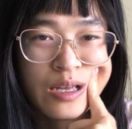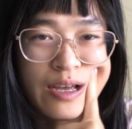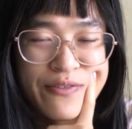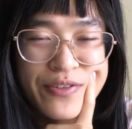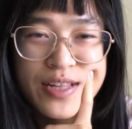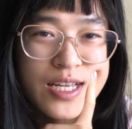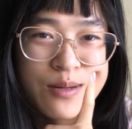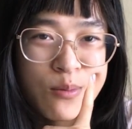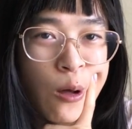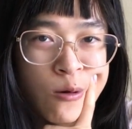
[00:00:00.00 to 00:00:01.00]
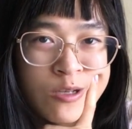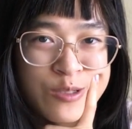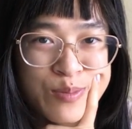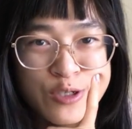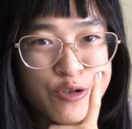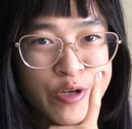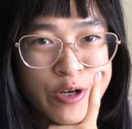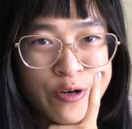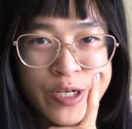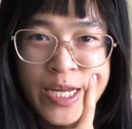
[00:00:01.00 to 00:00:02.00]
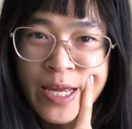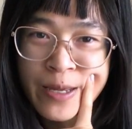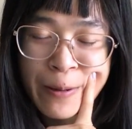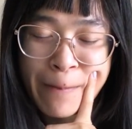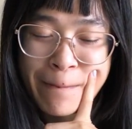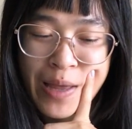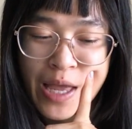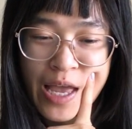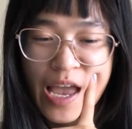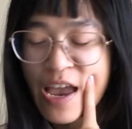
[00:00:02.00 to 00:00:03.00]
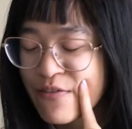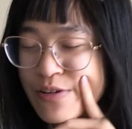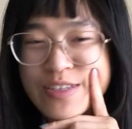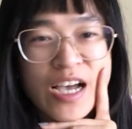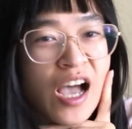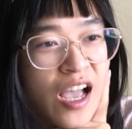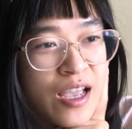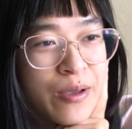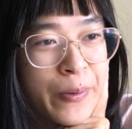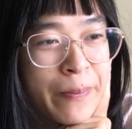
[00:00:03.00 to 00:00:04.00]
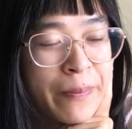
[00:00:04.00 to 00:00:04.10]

I feel like I'm always butchering her name every time.